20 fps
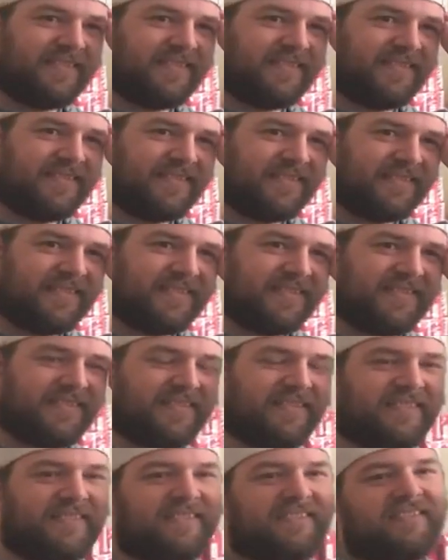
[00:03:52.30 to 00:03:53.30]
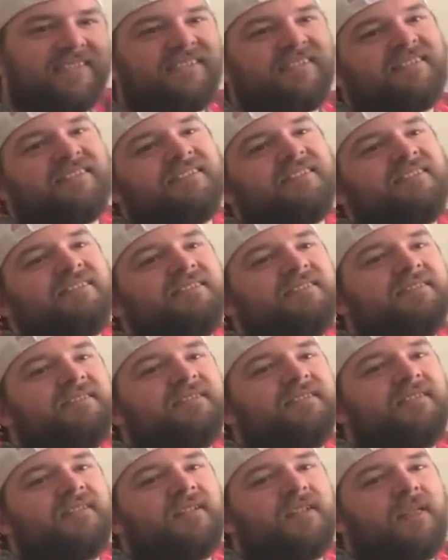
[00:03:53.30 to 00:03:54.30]

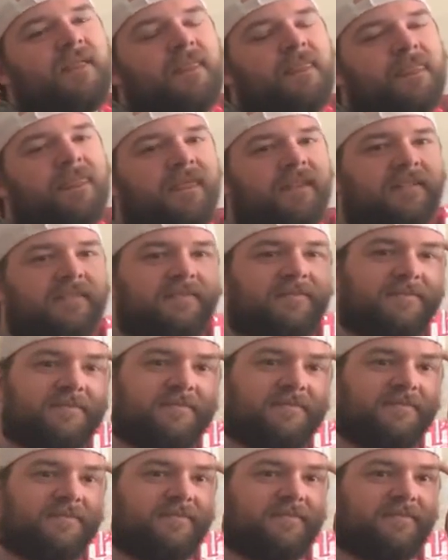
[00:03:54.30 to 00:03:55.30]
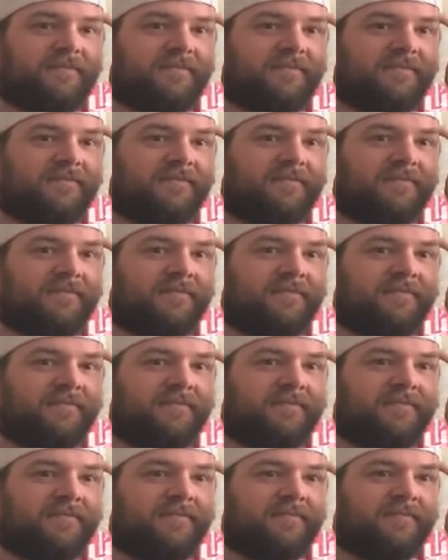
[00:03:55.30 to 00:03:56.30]

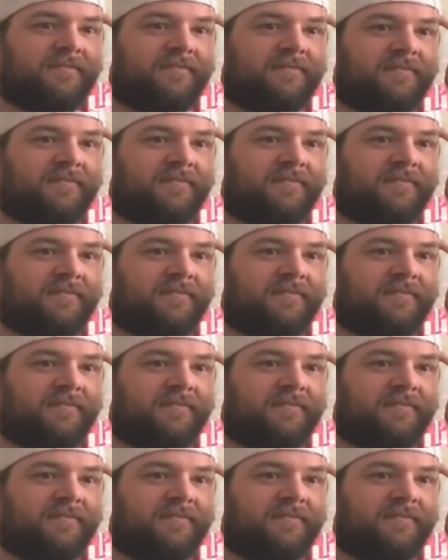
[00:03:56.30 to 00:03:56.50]
The person shown says nothing.